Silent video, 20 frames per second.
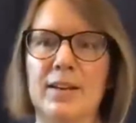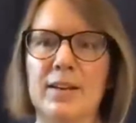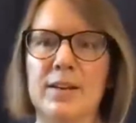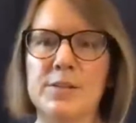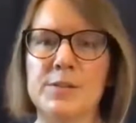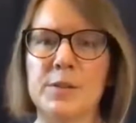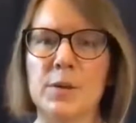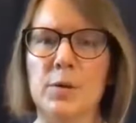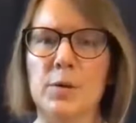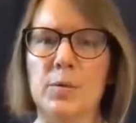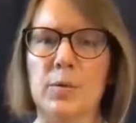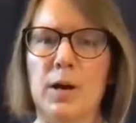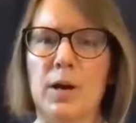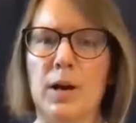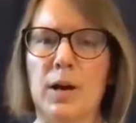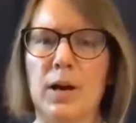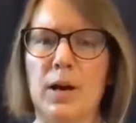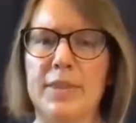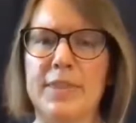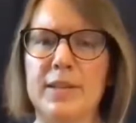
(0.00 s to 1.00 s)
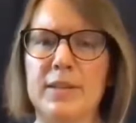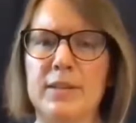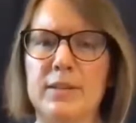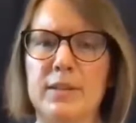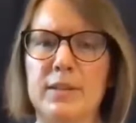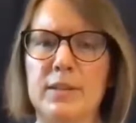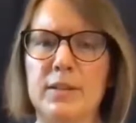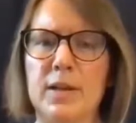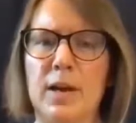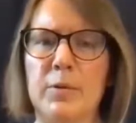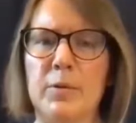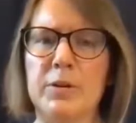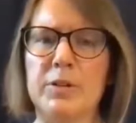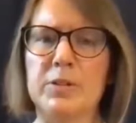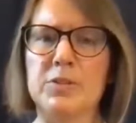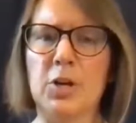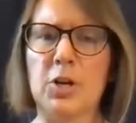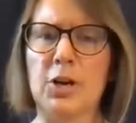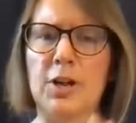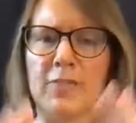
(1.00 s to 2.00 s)
So I think that I would
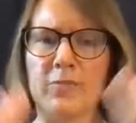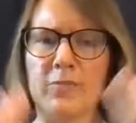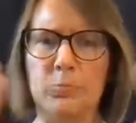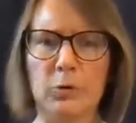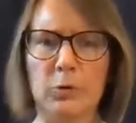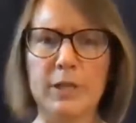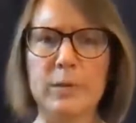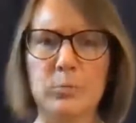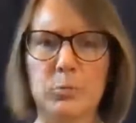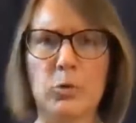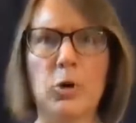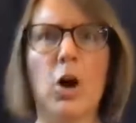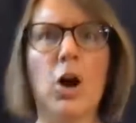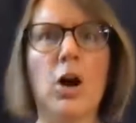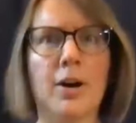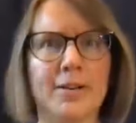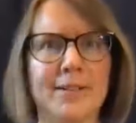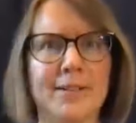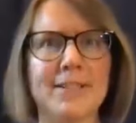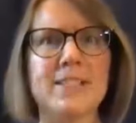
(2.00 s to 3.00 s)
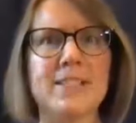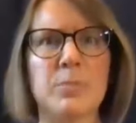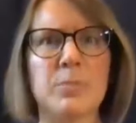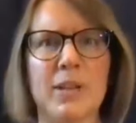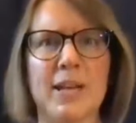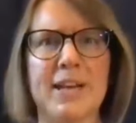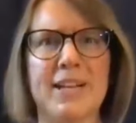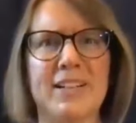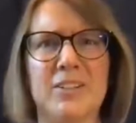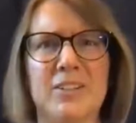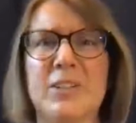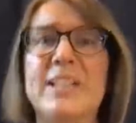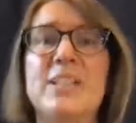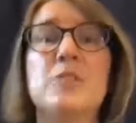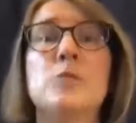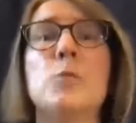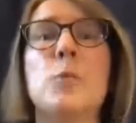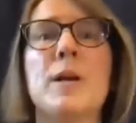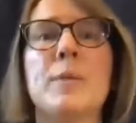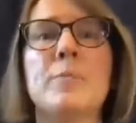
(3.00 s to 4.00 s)
start off really broad and explain,
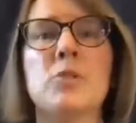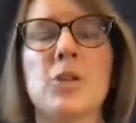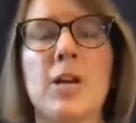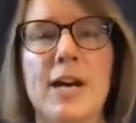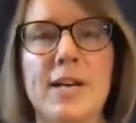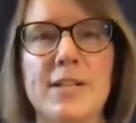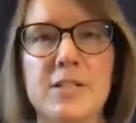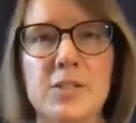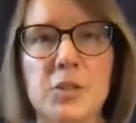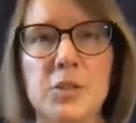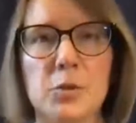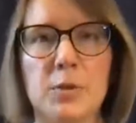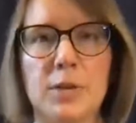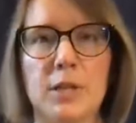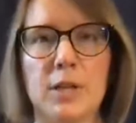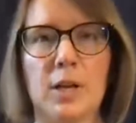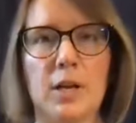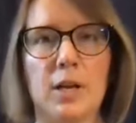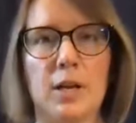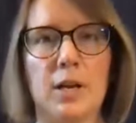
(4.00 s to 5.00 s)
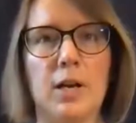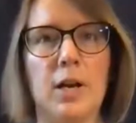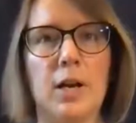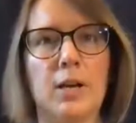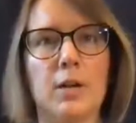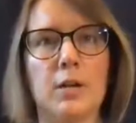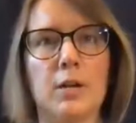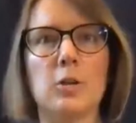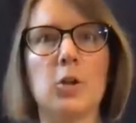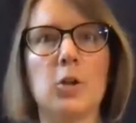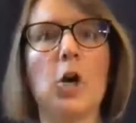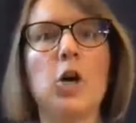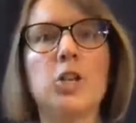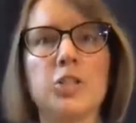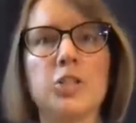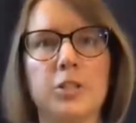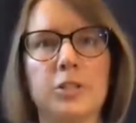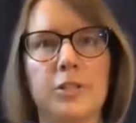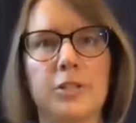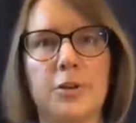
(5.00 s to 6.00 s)
here's what I'm trying to do at a
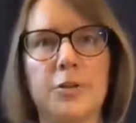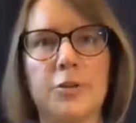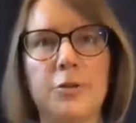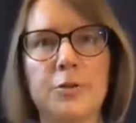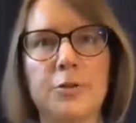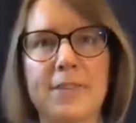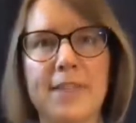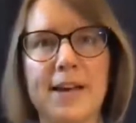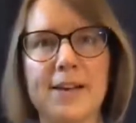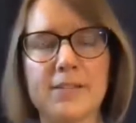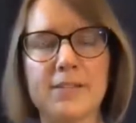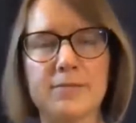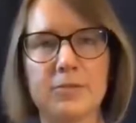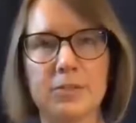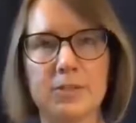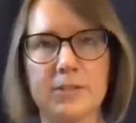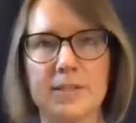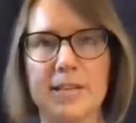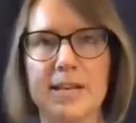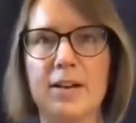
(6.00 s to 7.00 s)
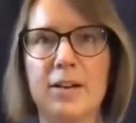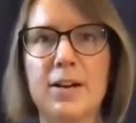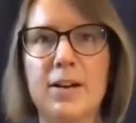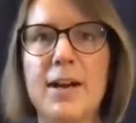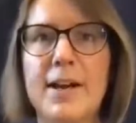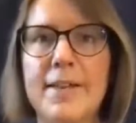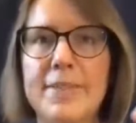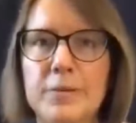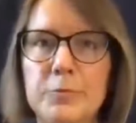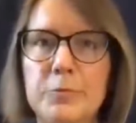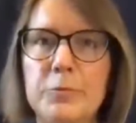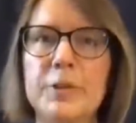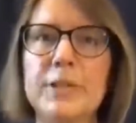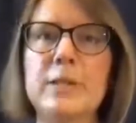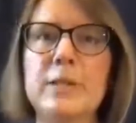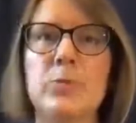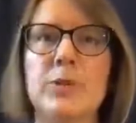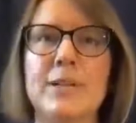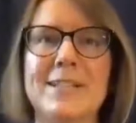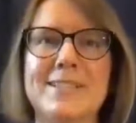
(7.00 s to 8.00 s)
larger, 30,000 foot scale, and then really
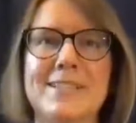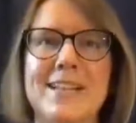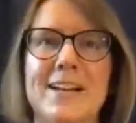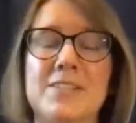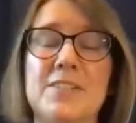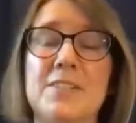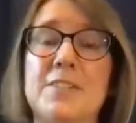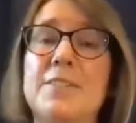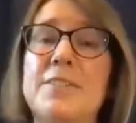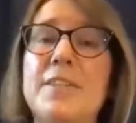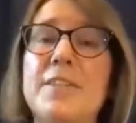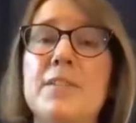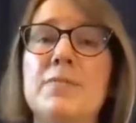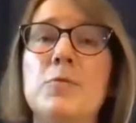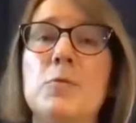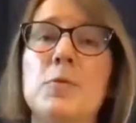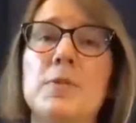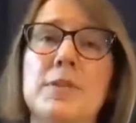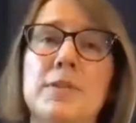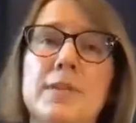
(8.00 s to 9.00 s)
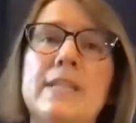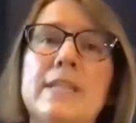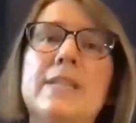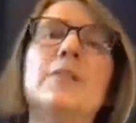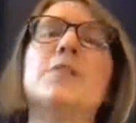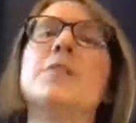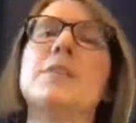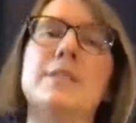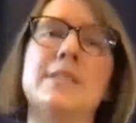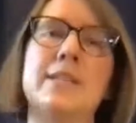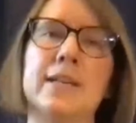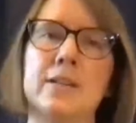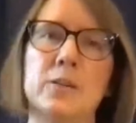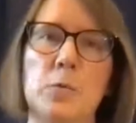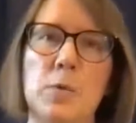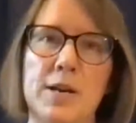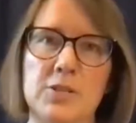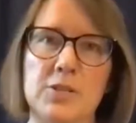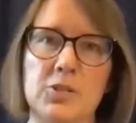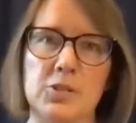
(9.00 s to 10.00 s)
bring it down to, therefore, here are the 10
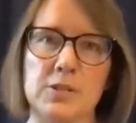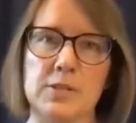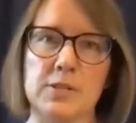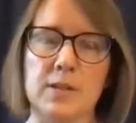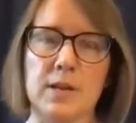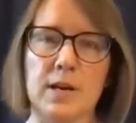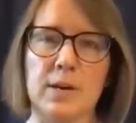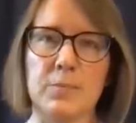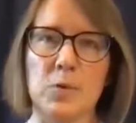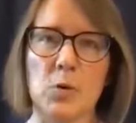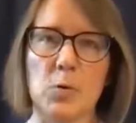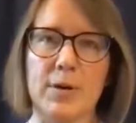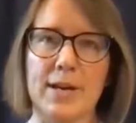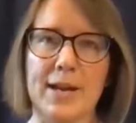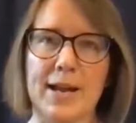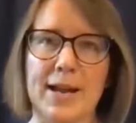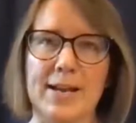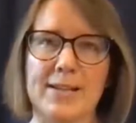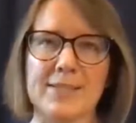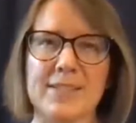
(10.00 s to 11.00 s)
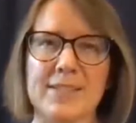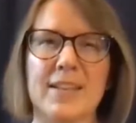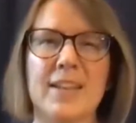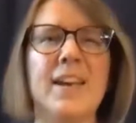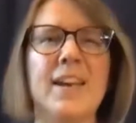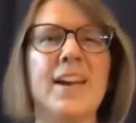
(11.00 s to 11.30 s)
questions that I'm going to ask.